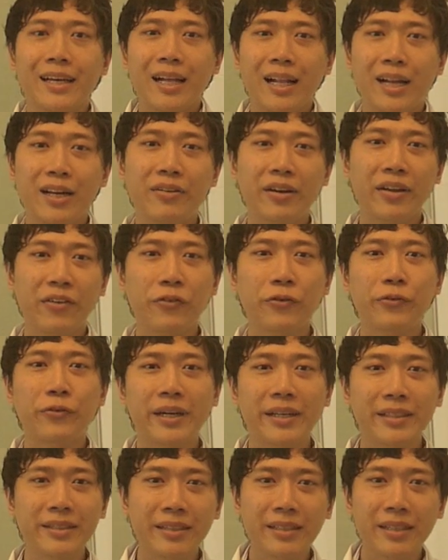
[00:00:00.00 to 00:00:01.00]
Hello
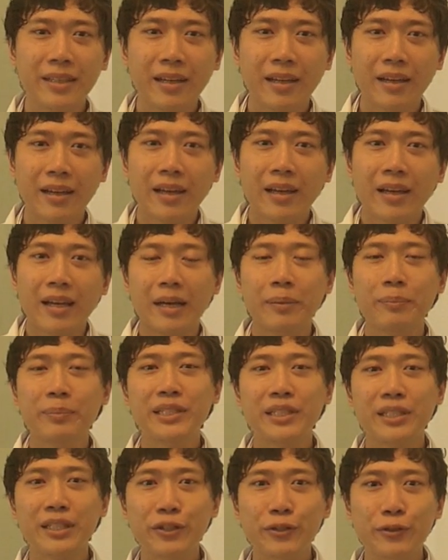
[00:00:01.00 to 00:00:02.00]
everyone, I'm
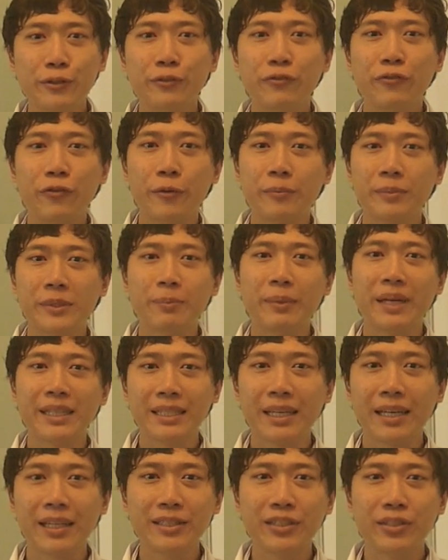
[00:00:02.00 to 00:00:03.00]
Mr. Lu from Smart
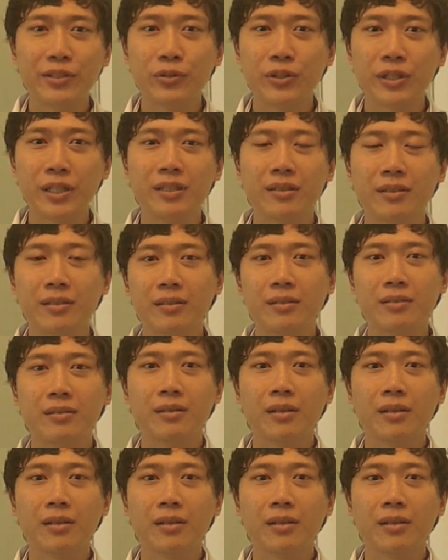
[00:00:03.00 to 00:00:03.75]
Science Tuition.